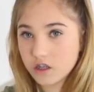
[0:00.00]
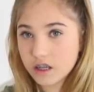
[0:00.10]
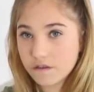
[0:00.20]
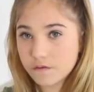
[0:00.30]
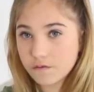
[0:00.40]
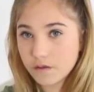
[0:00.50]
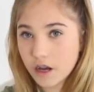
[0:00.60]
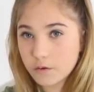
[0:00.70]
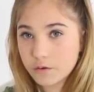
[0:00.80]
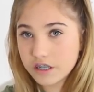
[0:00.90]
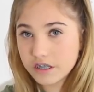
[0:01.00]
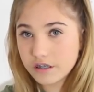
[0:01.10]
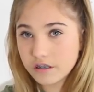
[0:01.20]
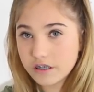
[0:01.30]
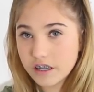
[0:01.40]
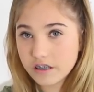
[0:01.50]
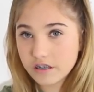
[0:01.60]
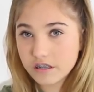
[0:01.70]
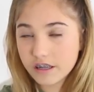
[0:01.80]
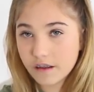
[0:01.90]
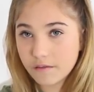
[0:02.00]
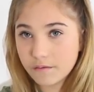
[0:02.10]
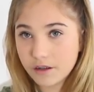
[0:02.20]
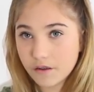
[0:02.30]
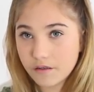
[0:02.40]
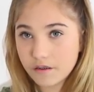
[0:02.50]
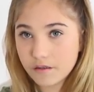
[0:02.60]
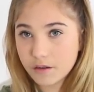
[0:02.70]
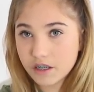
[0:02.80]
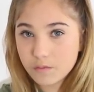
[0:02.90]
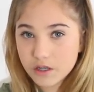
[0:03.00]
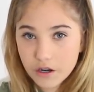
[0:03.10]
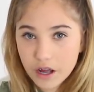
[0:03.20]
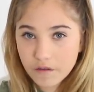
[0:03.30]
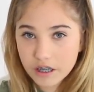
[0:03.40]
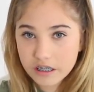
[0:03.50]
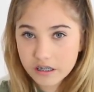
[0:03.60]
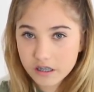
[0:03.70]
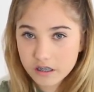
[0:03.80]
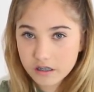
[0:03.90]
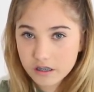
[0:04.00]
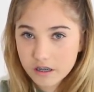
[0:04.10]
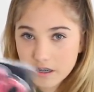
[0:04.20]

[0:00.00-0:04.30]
Because if I order scissors so that we don't, because we don't have any scissors,